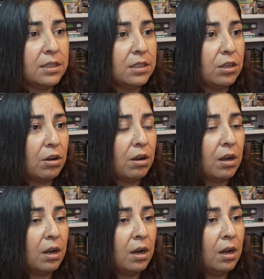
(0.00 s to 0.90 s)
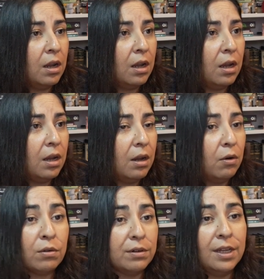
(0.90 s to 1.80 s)
this year,
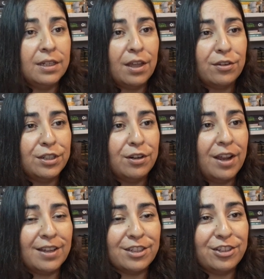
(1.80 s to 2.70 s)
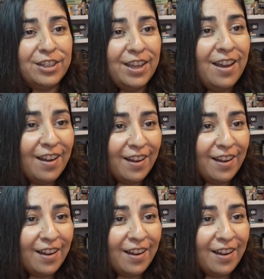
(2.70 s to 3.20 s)
or any other year actually.